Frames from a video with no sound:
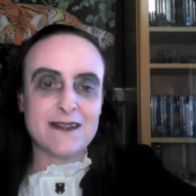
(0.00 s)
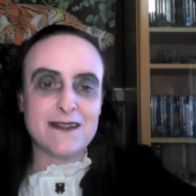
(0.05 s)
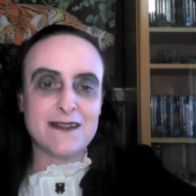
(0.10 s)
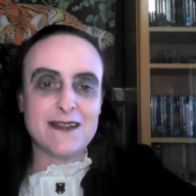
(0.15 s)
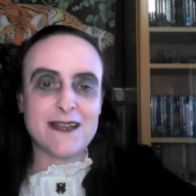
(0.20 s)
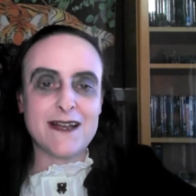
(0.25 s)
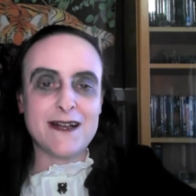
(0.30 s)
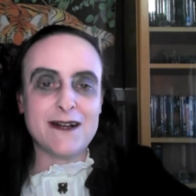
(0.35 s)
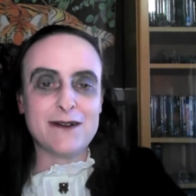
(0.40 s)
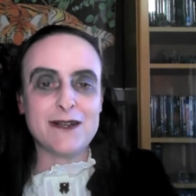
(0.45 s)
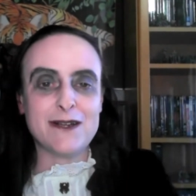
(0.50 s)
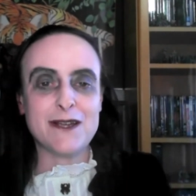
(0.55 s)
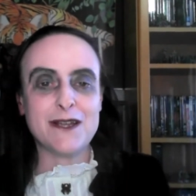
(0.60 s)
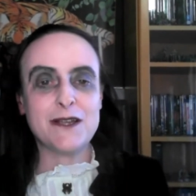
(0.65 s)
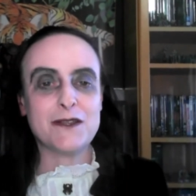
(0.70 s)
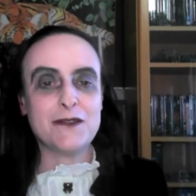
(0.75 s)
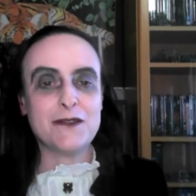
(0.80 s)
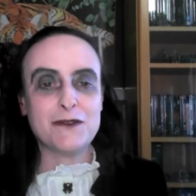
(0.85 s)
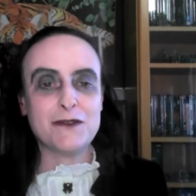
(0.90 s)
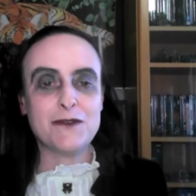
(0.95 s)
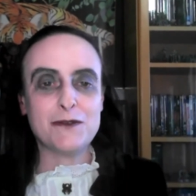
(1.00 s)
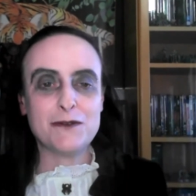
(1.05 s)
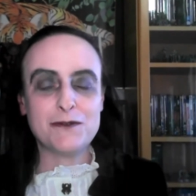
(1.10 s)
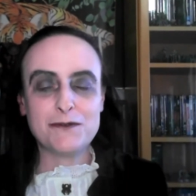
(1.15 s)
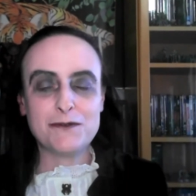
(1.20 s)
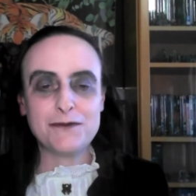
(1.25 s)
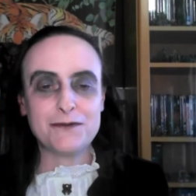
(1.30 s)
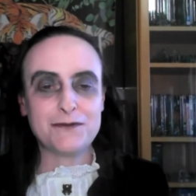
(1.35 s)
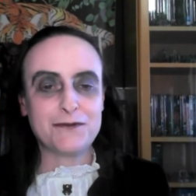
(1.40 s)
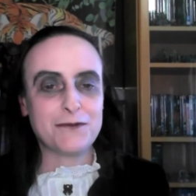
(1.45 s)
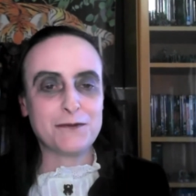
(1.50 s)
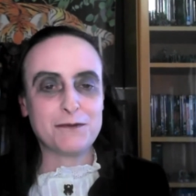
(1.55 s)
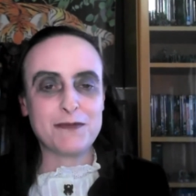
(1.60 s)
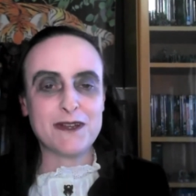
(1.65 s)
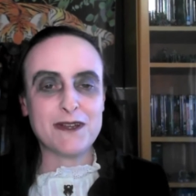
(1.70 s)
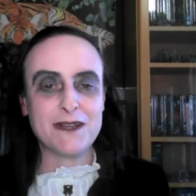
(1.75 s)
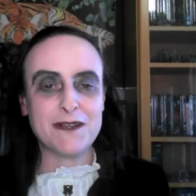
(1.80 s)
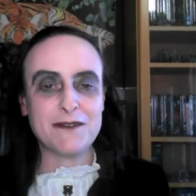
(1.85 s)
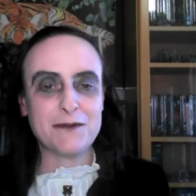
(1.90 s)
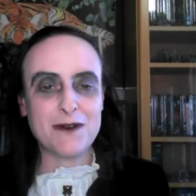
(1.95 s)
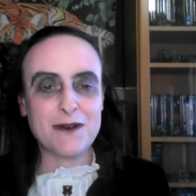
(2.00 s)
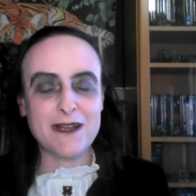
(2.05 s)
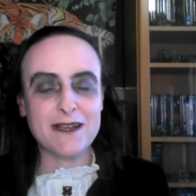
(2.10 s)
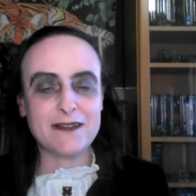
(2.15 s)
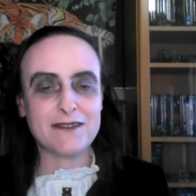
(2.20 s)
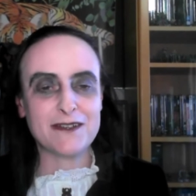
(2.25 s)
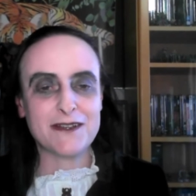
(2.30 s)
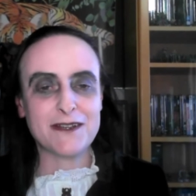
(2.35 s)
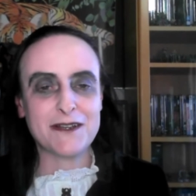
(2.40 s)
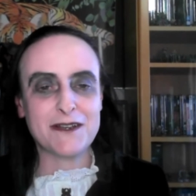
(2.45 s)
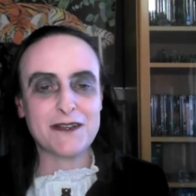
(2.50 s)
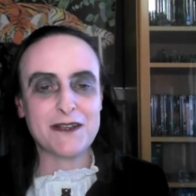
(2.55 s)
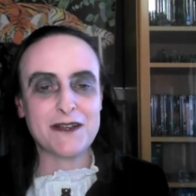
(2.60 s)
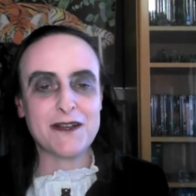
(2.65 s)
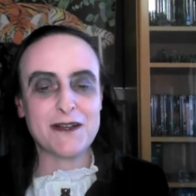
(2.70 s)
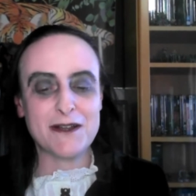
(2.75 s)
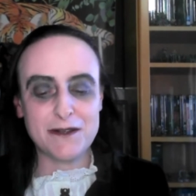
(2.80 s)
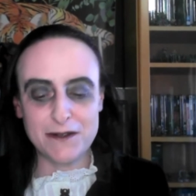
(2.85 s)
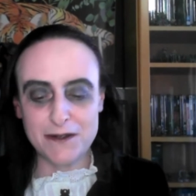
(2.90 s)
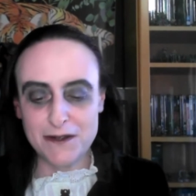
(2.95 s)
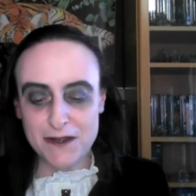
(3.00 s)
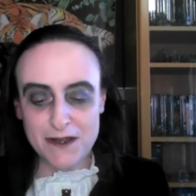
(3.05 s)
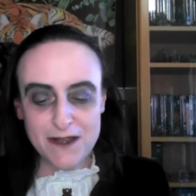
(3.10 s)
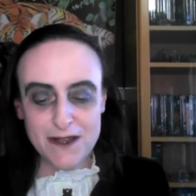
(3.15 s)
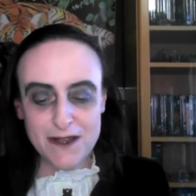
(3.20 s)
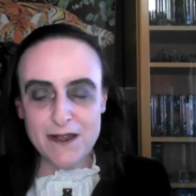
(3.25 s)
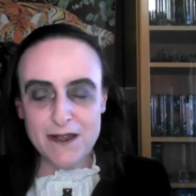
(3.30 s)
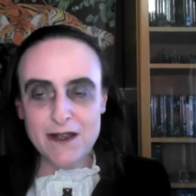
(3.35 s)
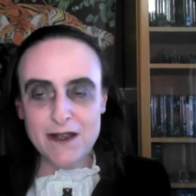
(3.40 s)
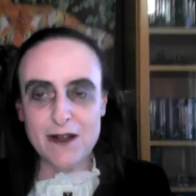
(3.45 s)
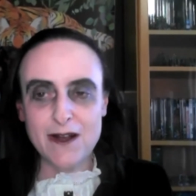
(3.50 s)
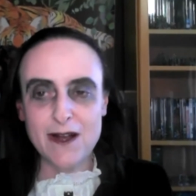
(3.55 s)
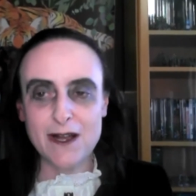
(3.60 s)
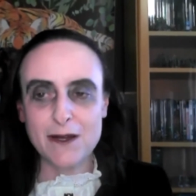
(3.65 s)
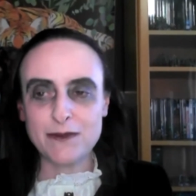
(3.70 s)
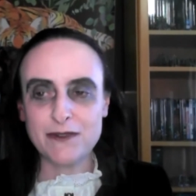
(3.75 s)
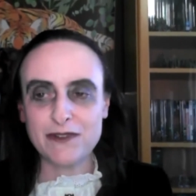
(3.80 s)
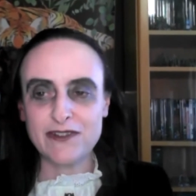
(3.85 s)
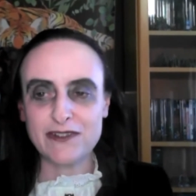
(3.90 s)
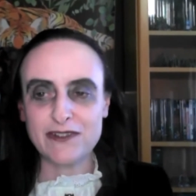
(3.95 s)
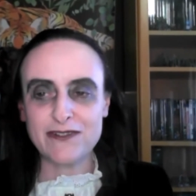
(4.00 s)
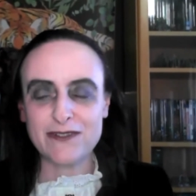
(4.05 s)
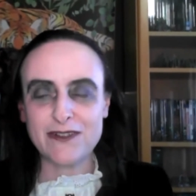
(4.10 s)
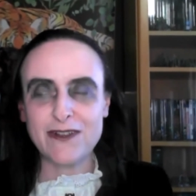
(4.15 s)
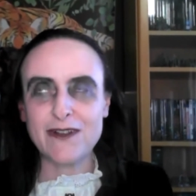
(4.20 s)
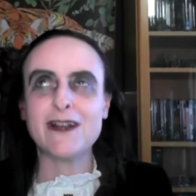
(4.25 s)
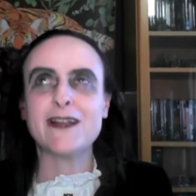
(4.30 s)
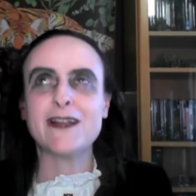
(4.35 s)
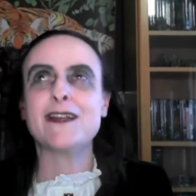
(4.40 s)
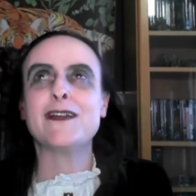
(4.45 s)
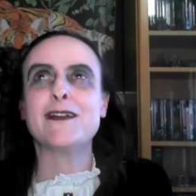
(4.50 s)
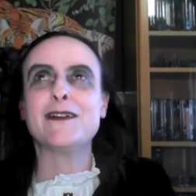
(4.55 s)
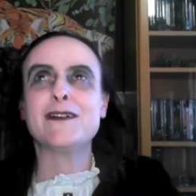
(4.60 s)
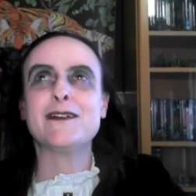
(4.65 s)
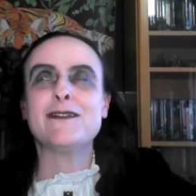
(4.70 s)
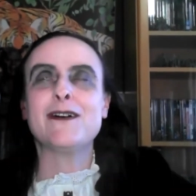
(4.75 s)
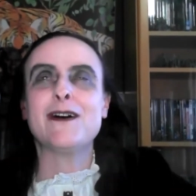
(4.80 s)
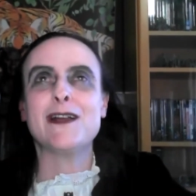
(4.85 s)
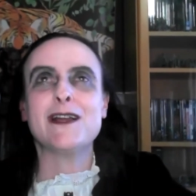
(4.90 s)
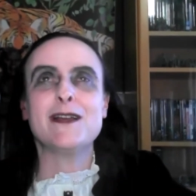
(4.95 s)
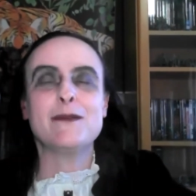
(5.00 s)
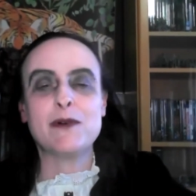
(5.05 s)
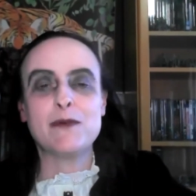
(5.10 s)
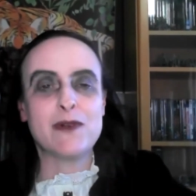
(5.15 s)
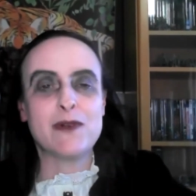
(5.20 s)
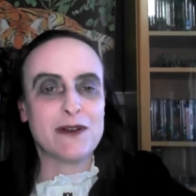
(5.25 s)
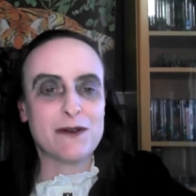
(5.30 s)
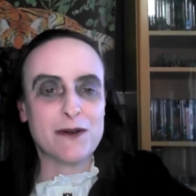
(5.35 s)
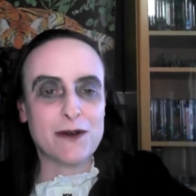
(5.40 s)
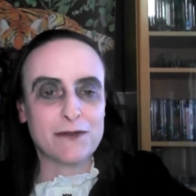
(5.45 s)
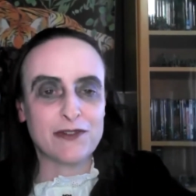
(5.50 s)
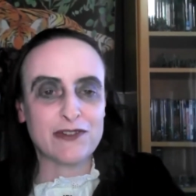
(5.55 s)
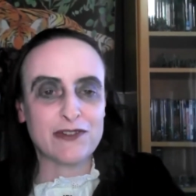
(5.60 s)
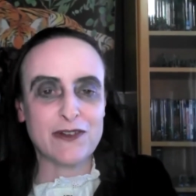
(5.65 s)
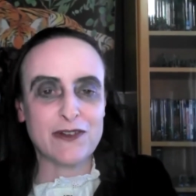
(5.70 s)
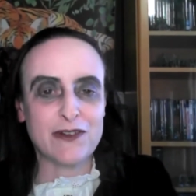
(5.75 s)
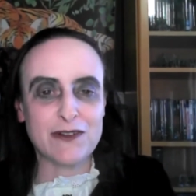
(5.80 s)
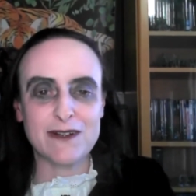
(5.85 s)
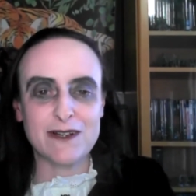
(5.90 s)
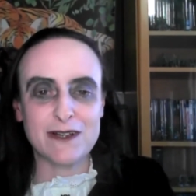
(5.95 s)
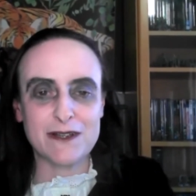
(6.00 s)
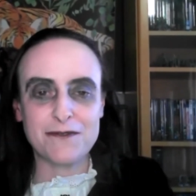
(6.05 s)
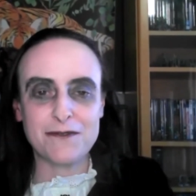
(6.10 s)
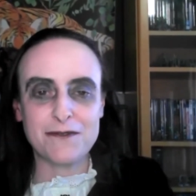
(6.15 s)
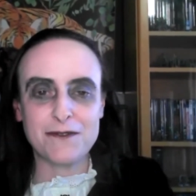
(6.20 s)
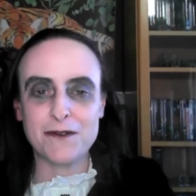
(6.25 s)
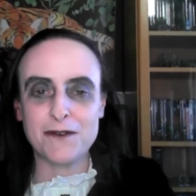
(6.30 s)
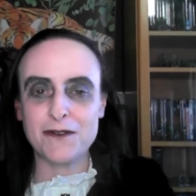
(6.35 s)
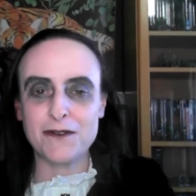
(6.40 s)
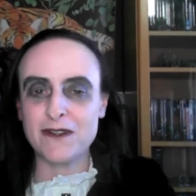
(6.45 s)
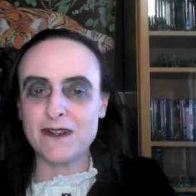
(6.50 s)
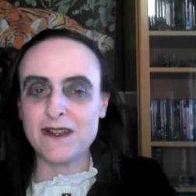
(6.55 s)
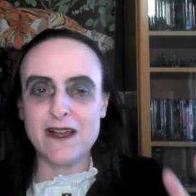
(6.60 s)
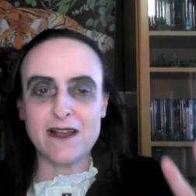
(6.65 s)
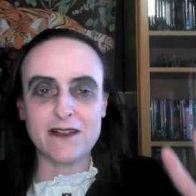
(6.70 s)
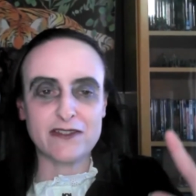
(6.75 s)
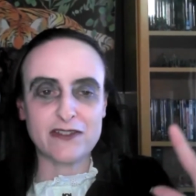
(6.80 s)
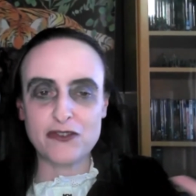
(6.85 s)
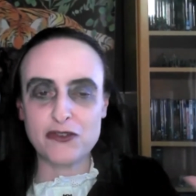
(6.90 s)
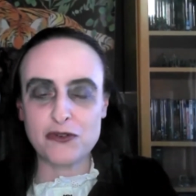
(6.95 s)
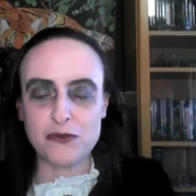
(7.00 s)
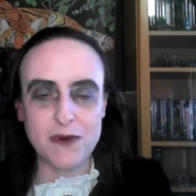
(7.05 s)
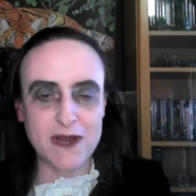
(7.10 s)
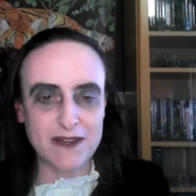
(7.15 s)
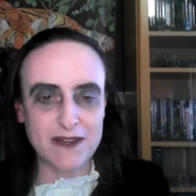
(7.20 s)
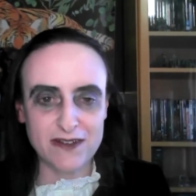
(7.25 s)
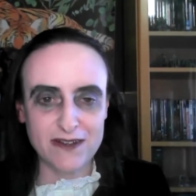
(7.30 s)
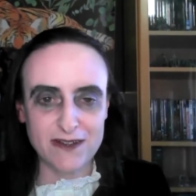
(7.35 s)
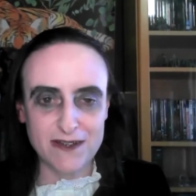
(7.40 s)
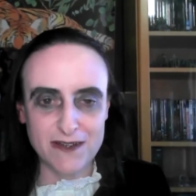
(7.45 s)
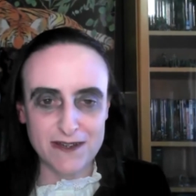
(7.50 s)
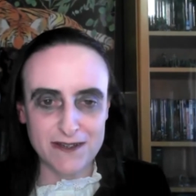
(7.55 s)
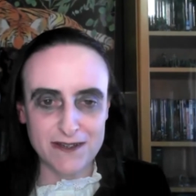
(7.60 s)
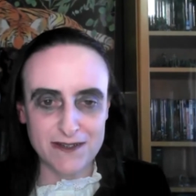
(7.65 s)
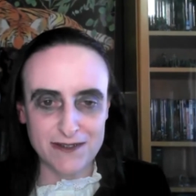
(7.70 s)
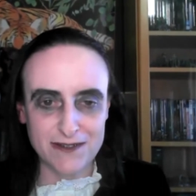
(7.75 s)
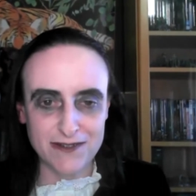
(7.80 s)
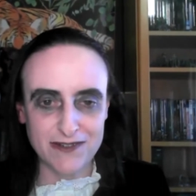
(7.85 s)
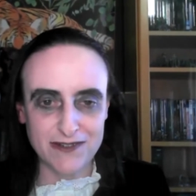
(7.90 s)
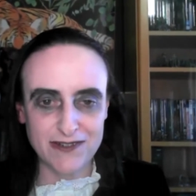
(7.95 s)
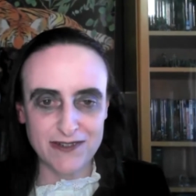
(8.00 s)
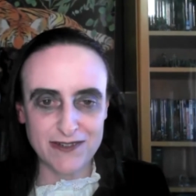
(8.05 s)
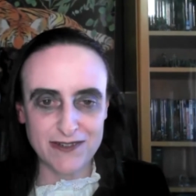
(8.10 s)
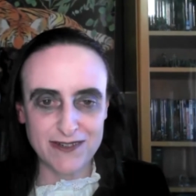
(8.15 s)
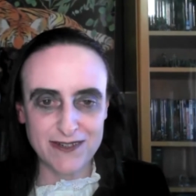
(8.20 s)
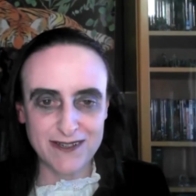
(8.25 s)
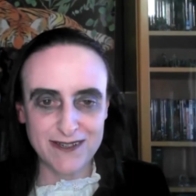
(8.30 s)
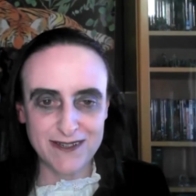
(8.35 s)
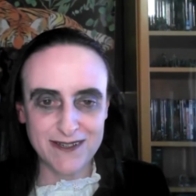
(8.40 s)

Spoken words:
Now, you've been writing I am aware of certainly for the last 20 years.